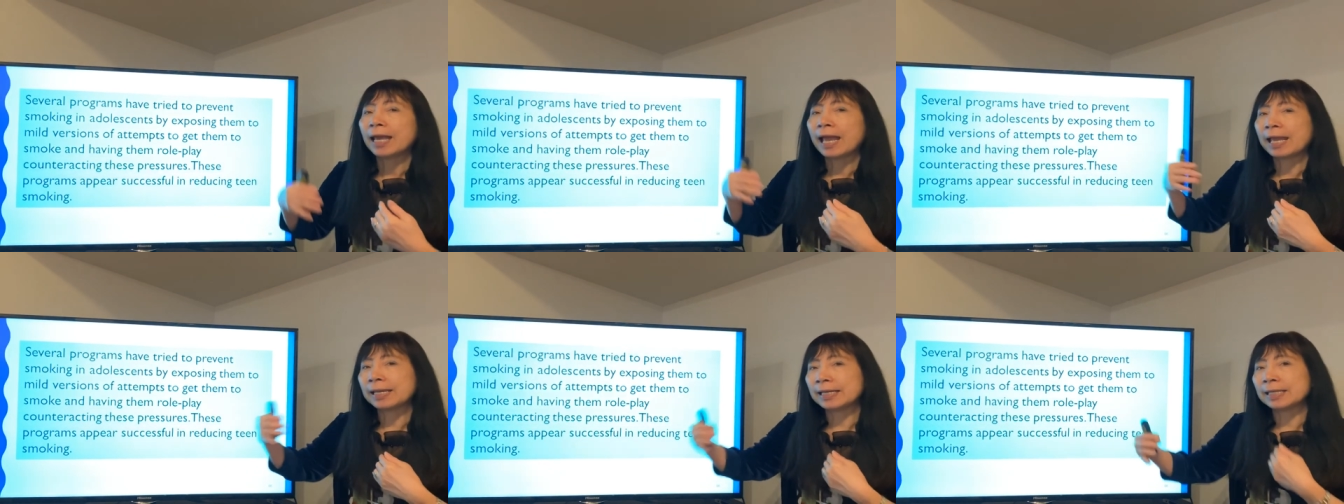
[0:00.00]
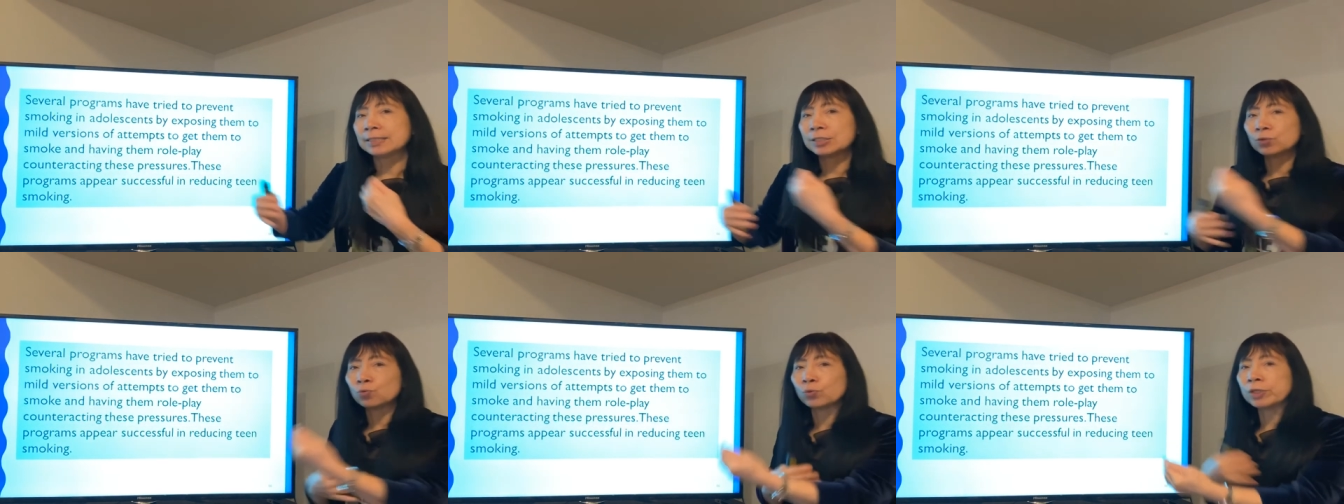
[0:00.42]
And then
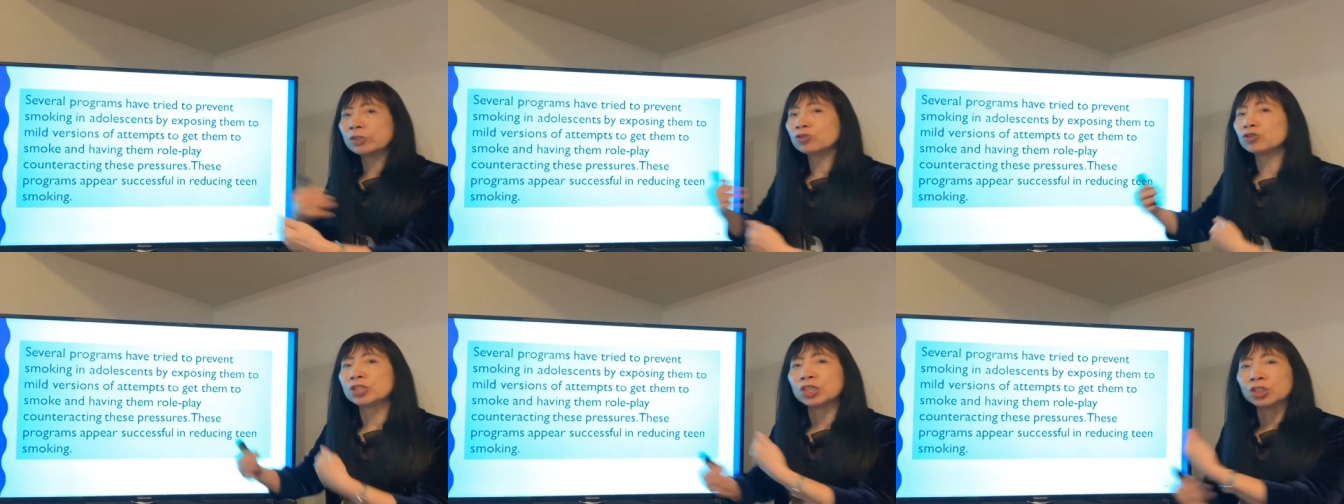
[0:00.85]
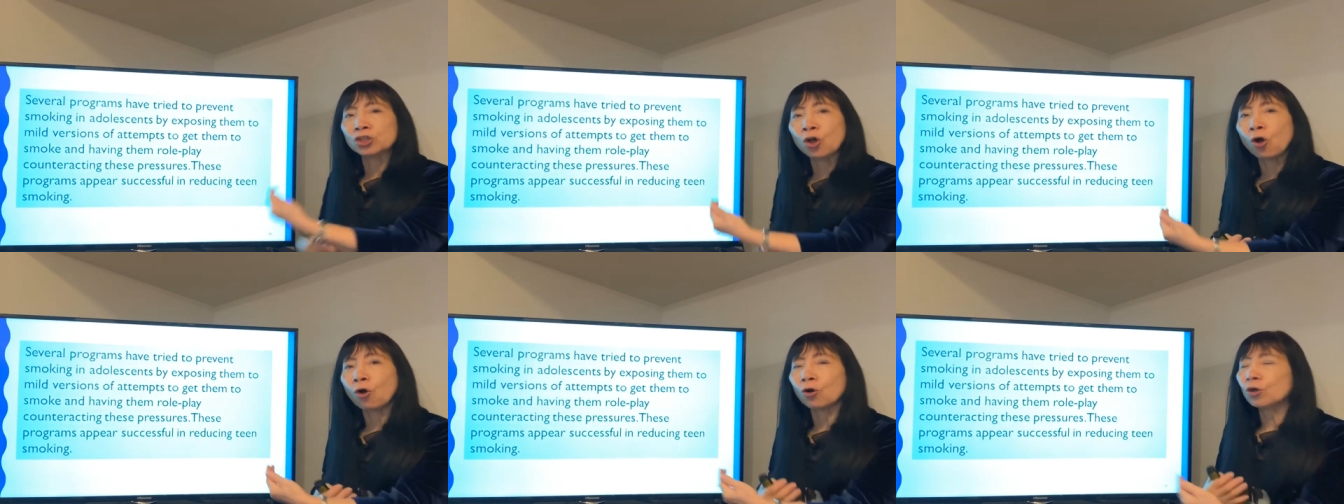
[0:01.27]
switch the
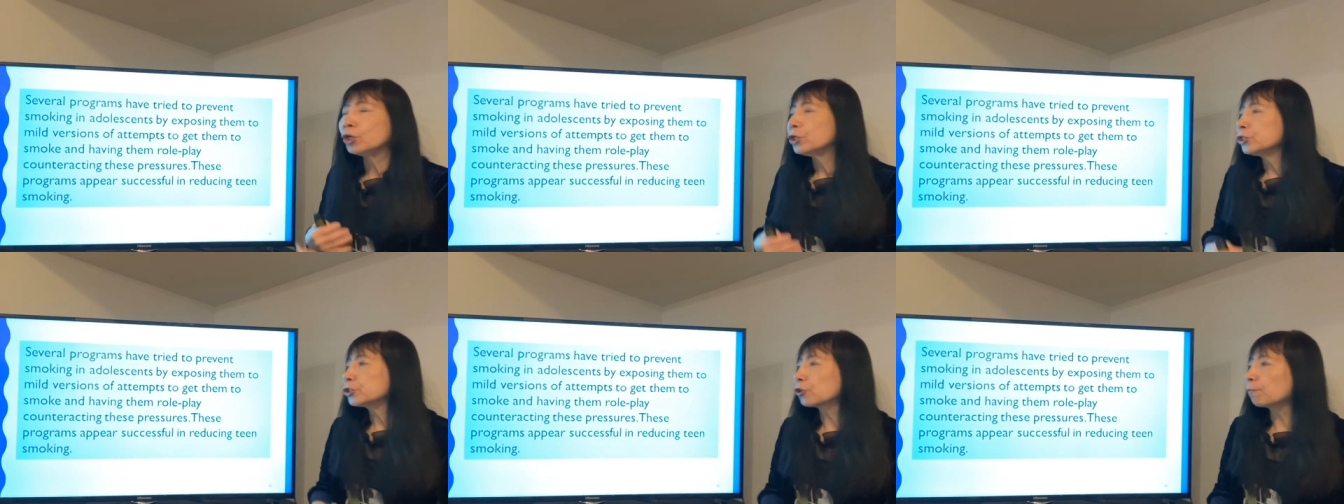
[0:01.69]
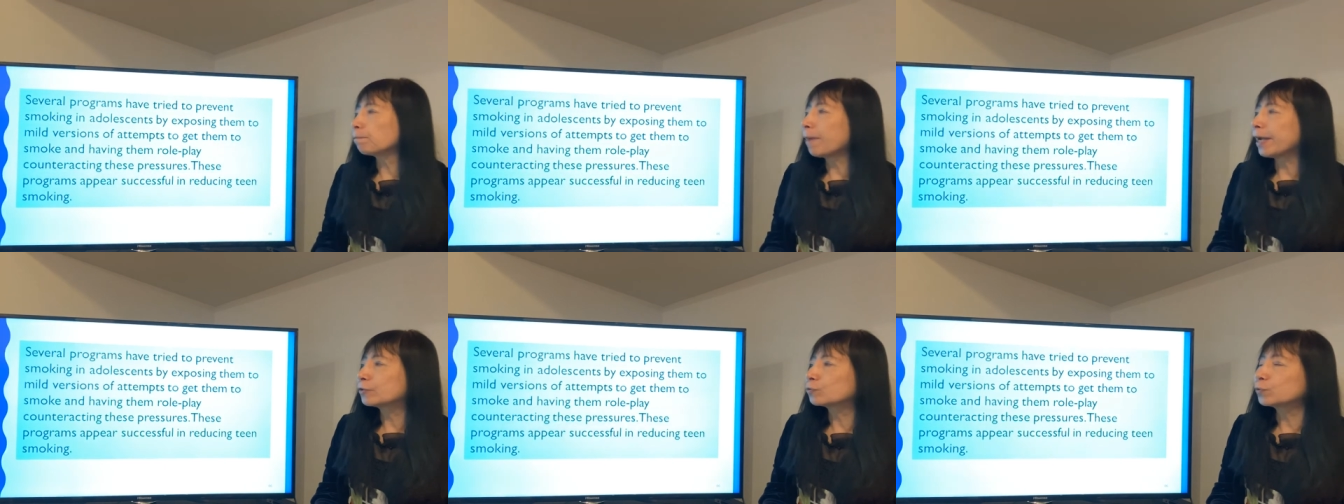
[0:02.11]
role. So
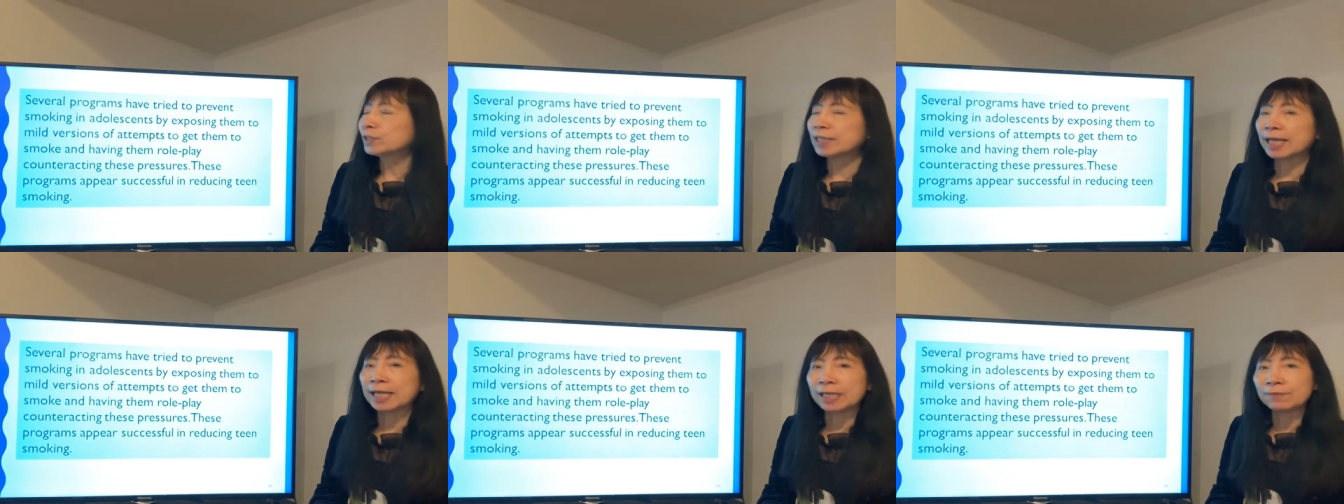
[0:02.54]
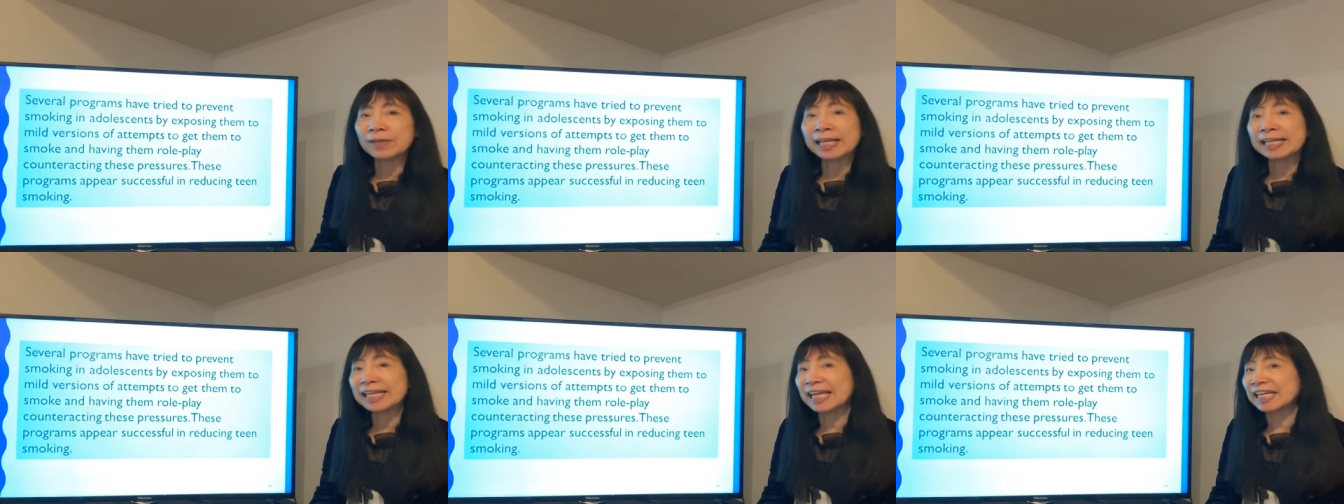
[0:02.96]
by doing that, if
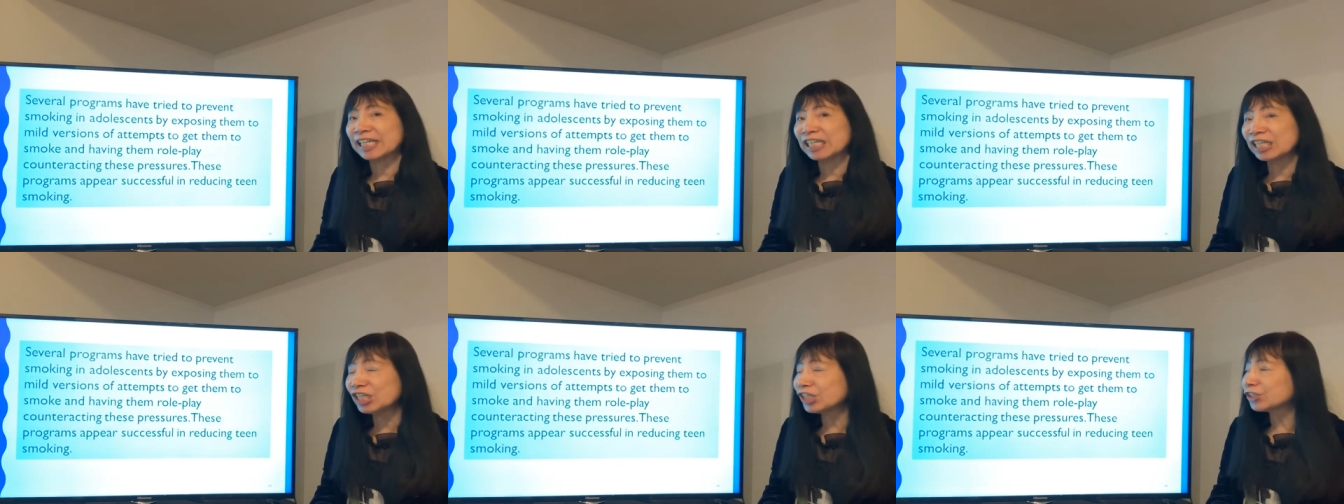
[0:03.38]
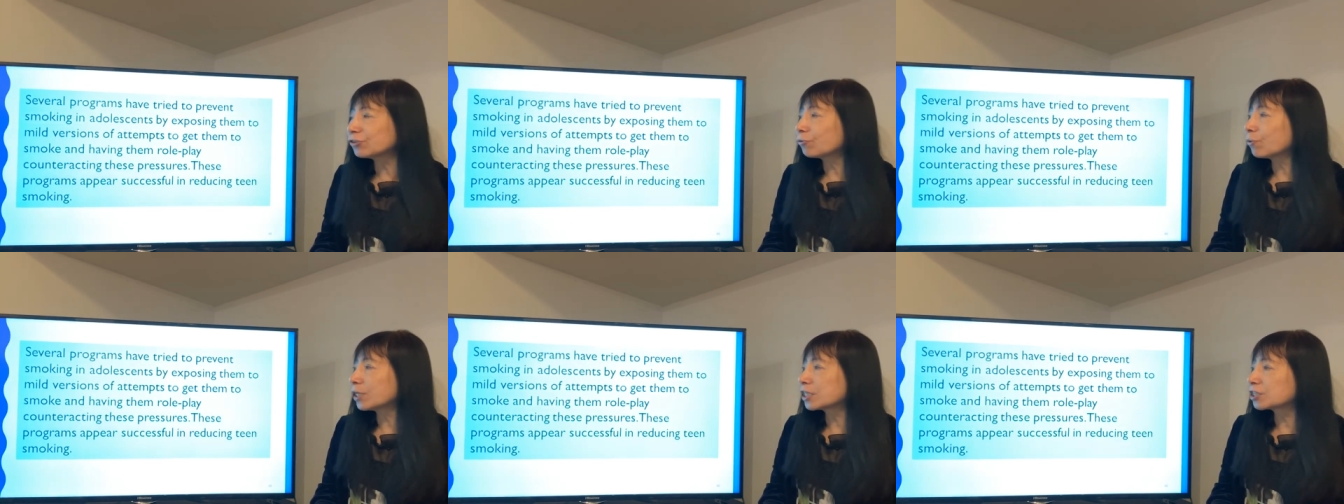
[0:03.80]
they can hear
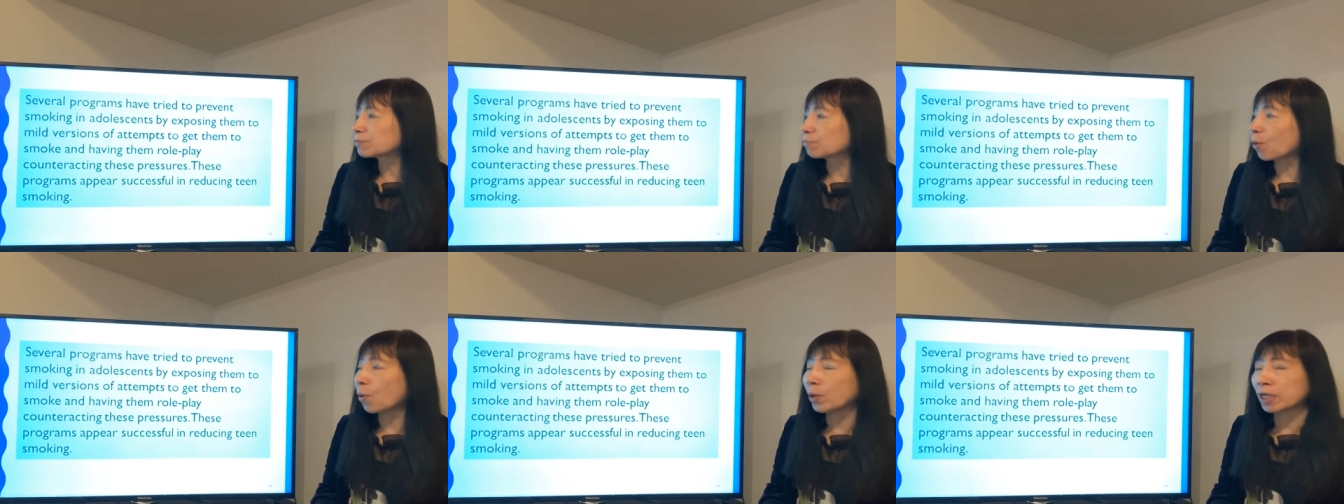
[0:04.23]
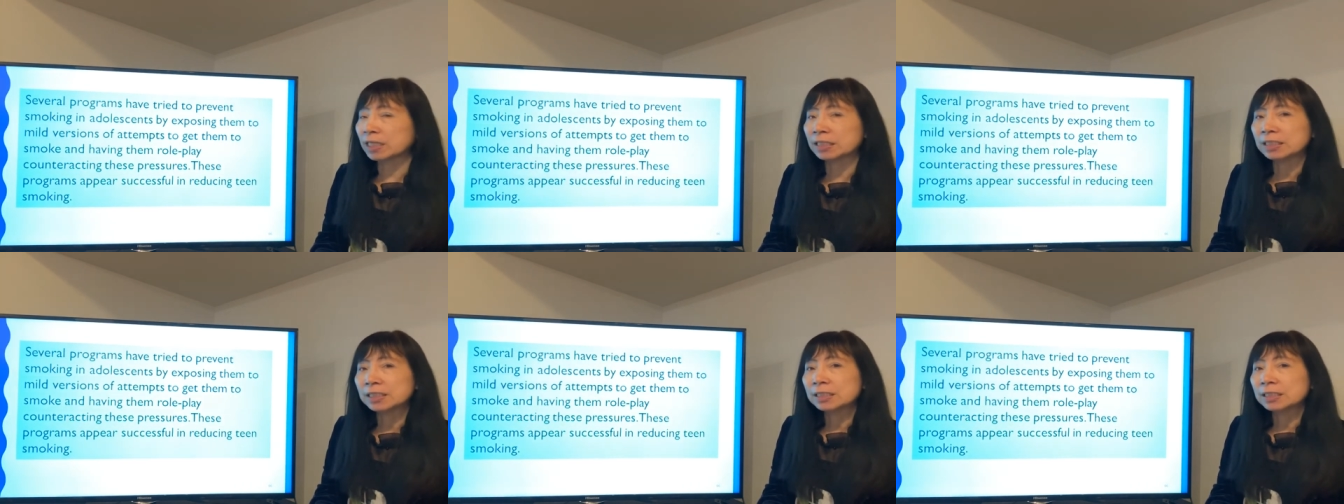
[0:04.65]
what smoke,